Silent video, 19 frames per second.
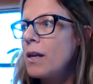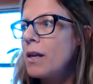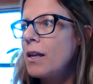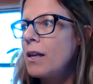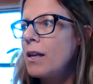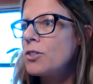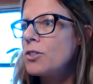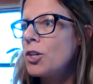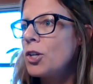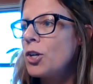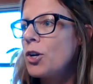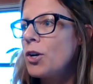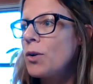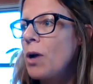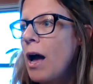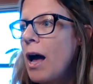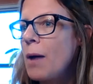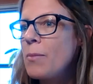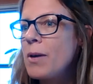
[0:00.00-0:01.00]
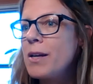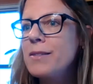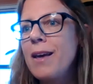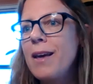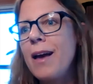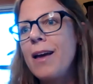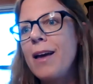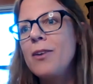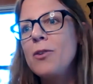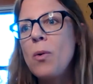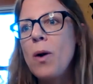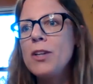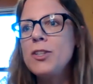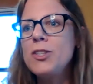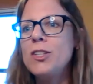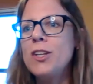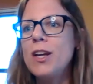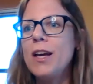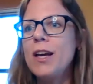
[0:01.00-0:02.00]
enter your comments and
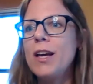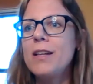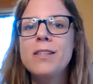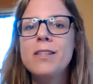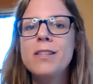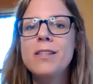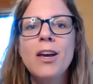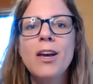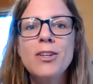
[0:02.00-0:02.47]
questions.